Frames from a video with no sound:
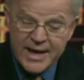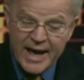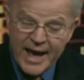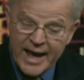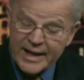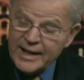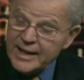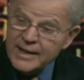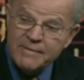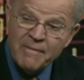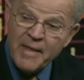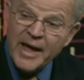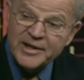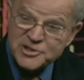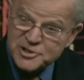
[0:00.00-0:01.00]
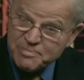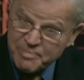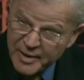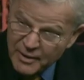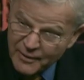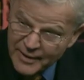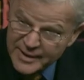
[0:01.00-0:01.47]
And in that
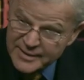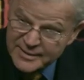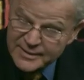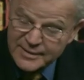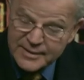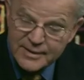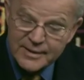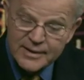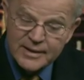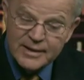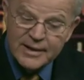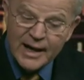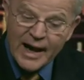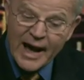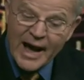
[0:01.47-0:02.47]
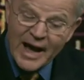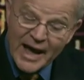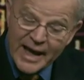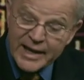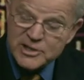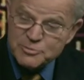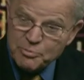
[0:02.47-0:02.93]
spirit,
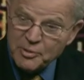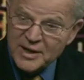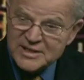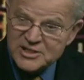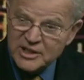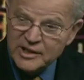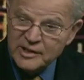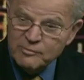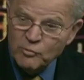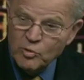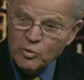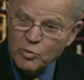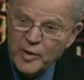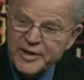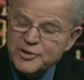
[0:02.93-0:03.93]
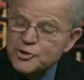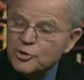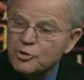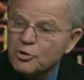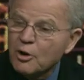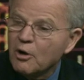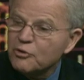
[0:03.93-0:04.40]
I, as president, will reach
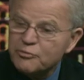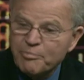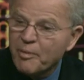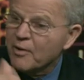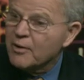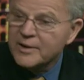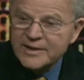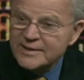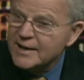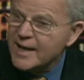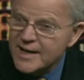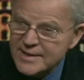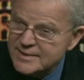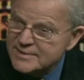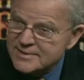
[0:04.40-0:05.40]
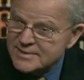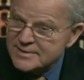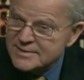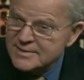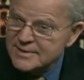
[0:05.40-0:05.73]
across party lines.